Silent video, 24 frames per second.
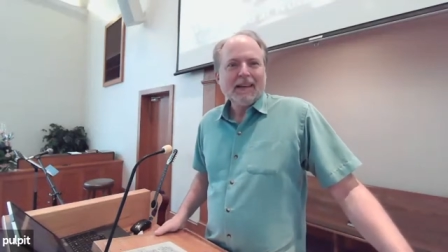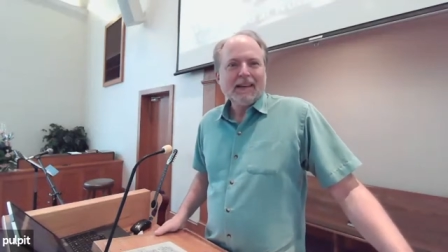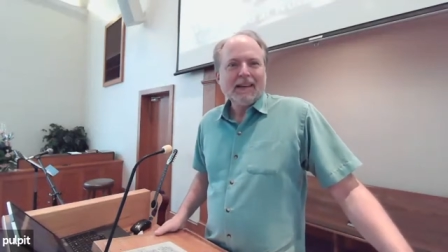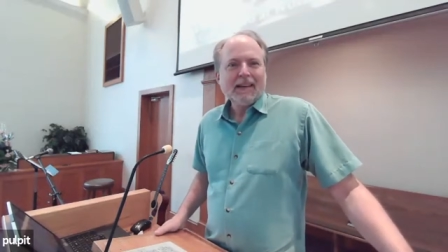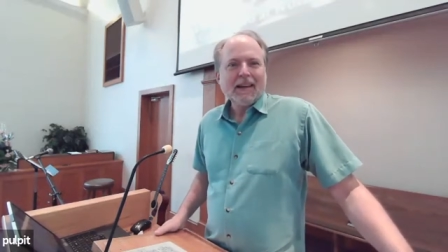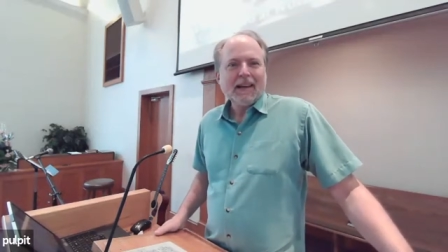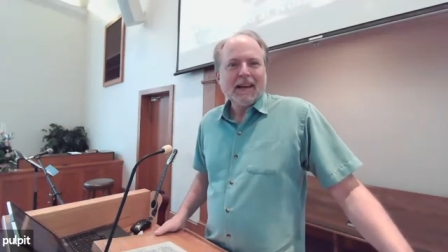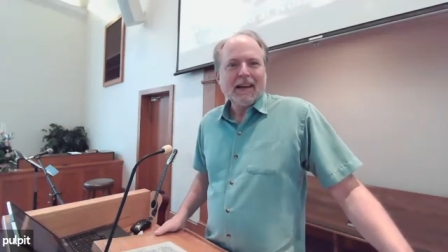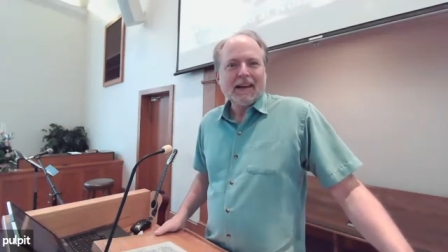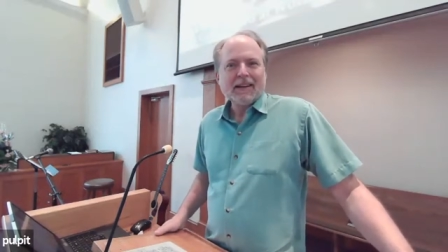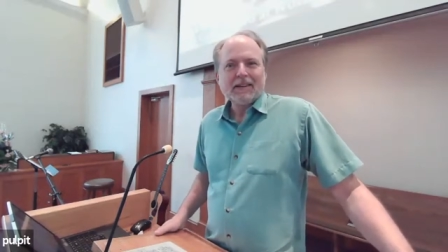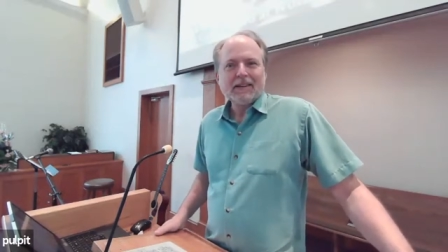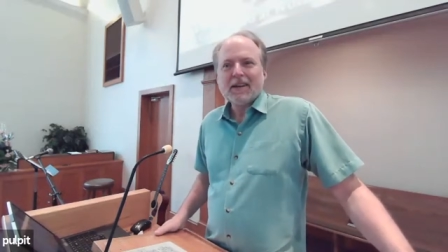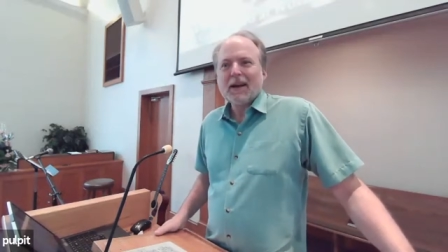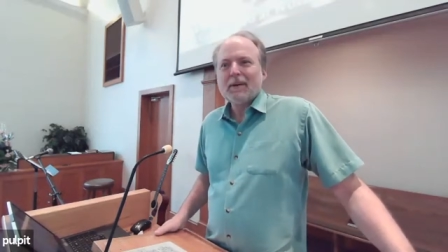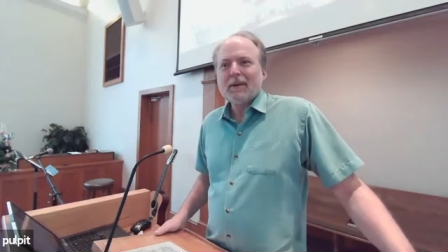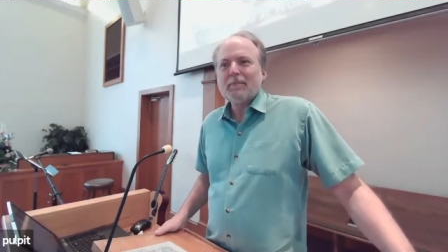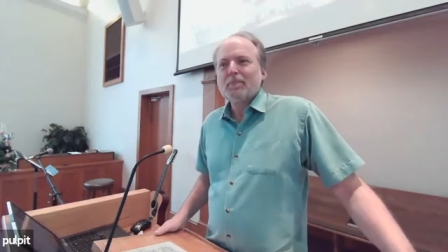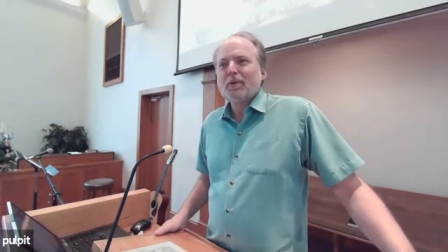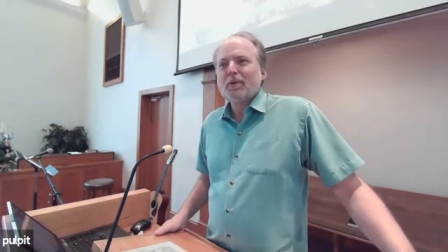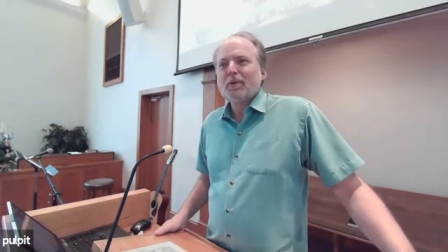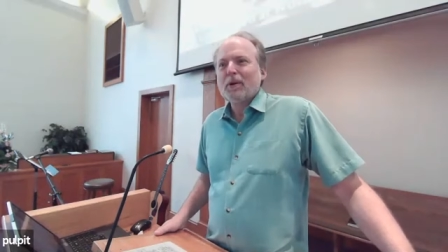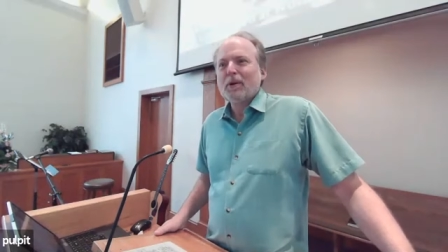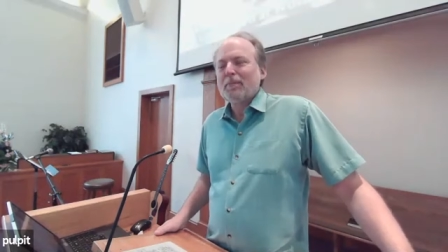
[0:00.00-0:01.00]
as I
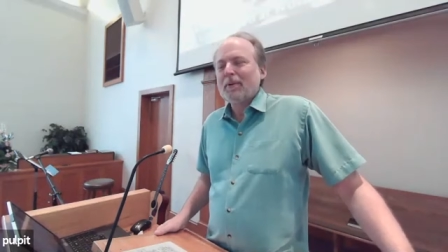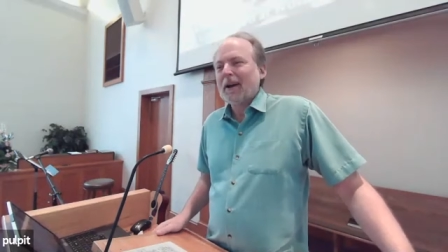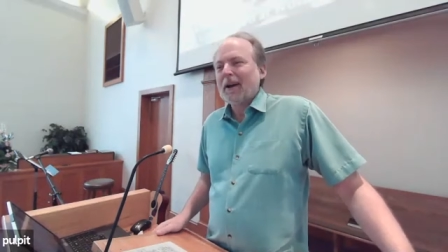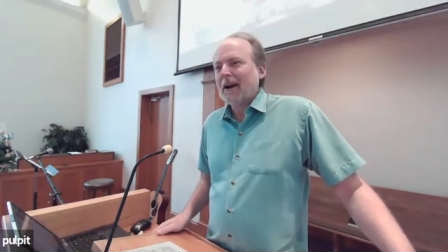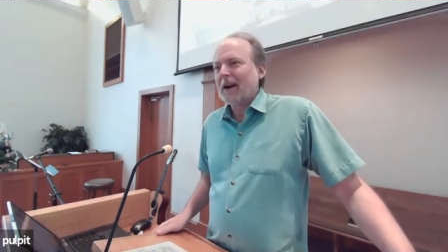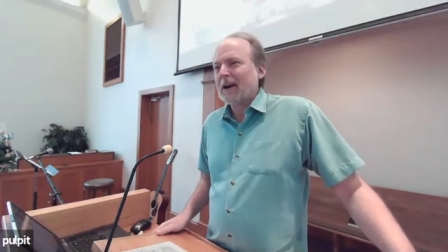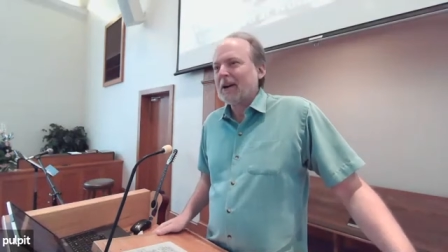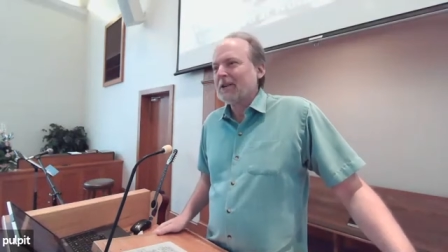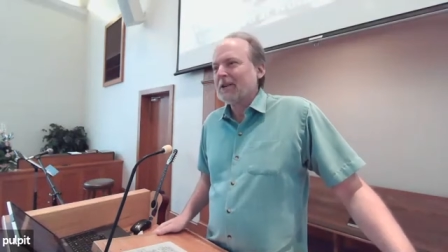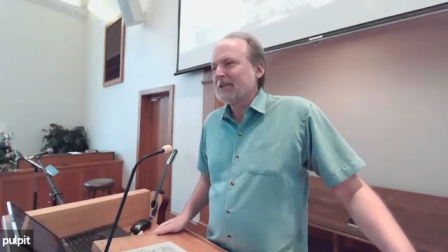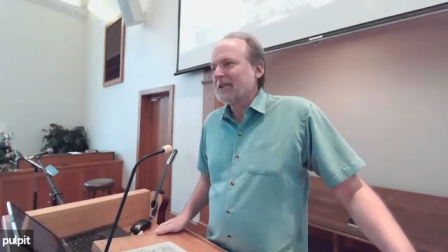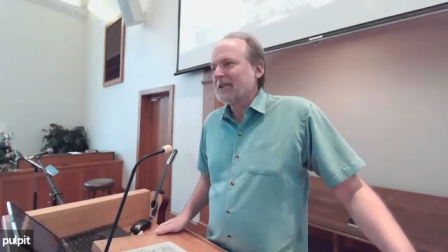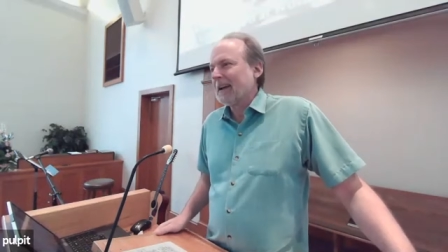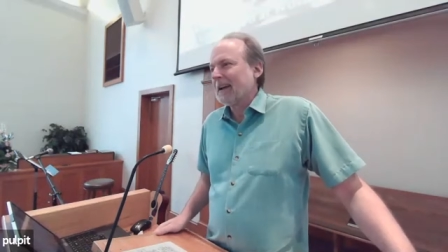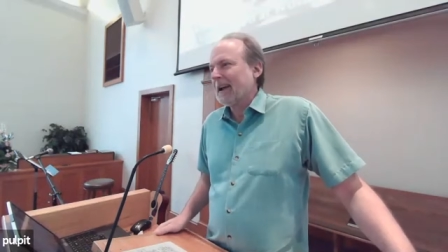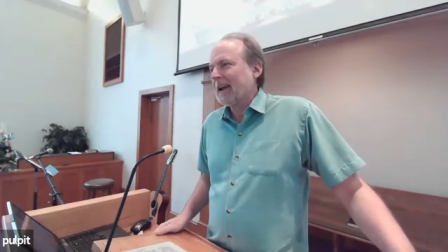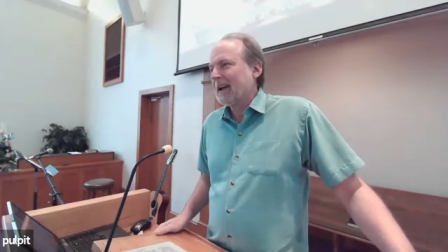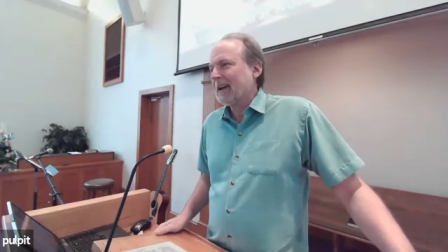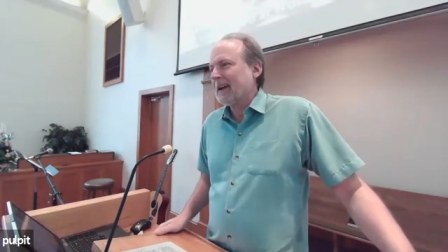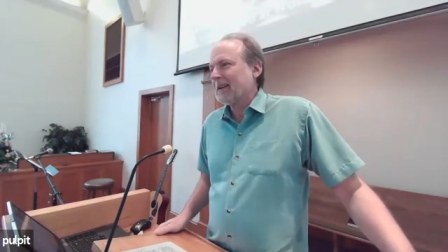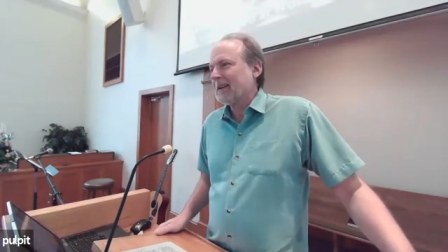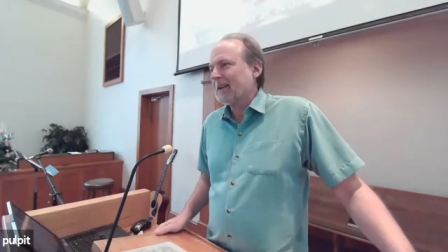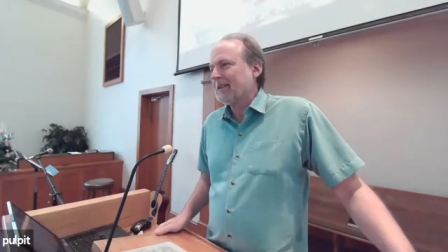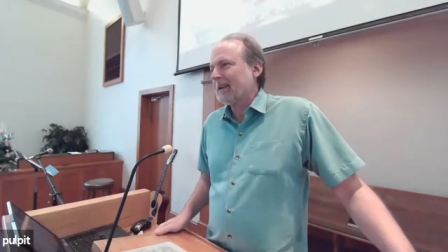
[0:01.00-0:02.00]
prepared.
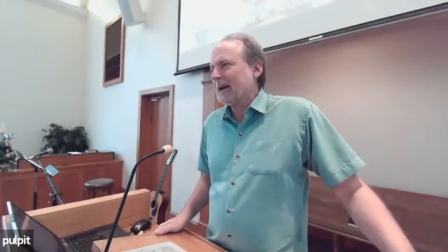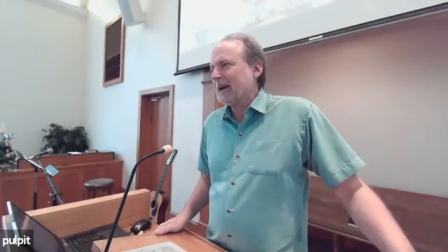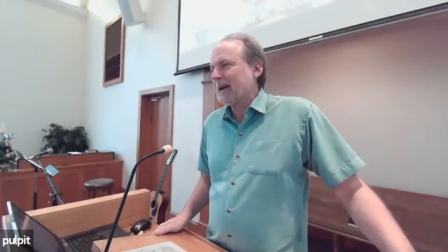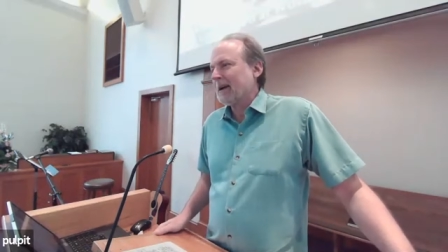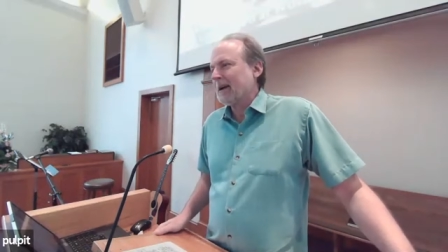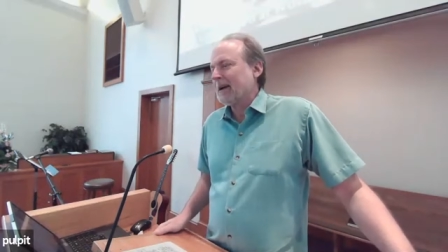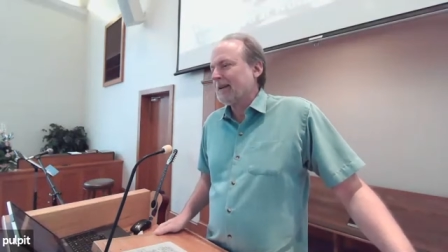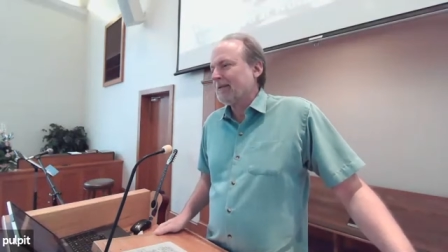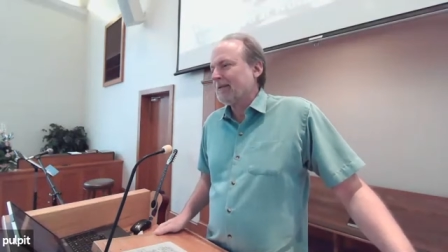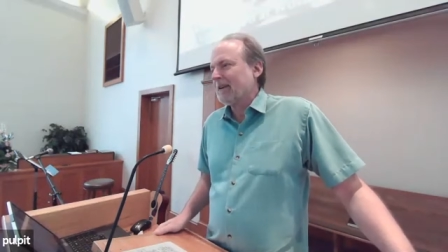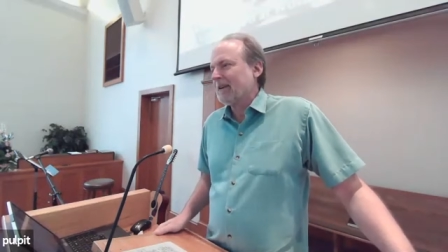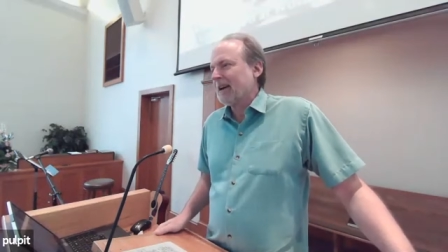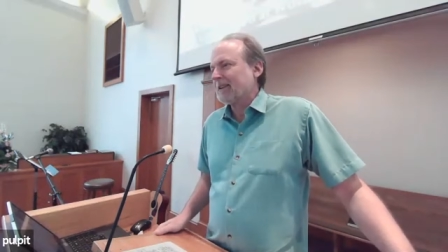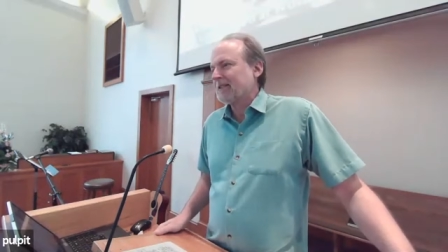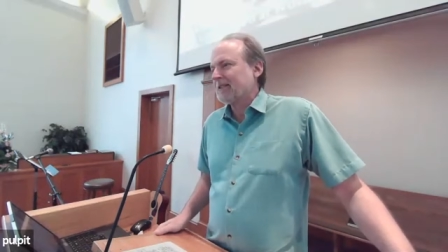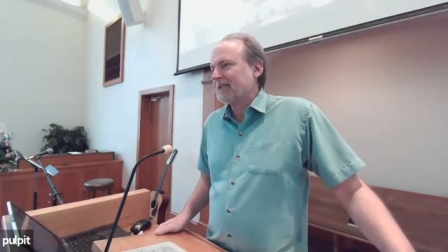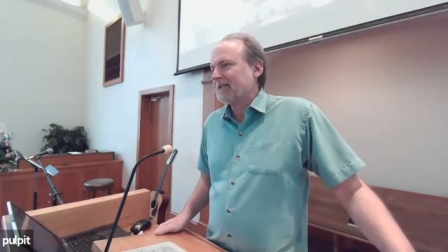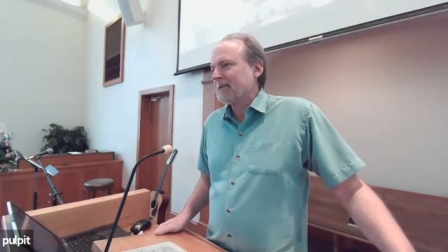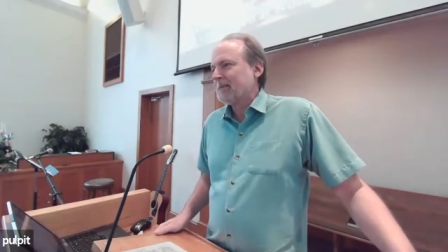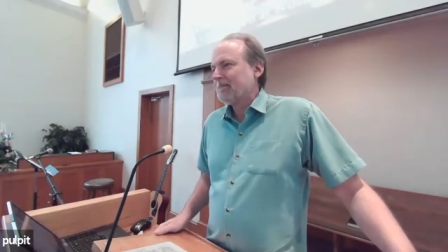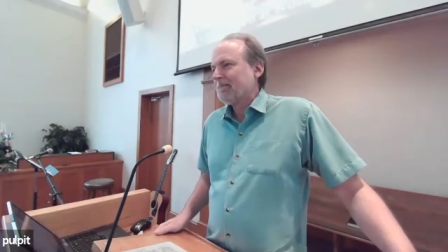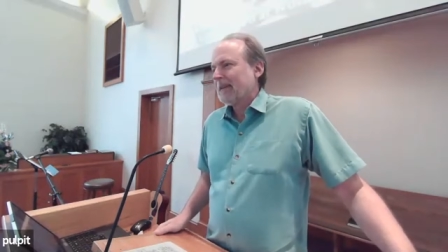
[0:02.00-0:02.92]
And uh, in fact,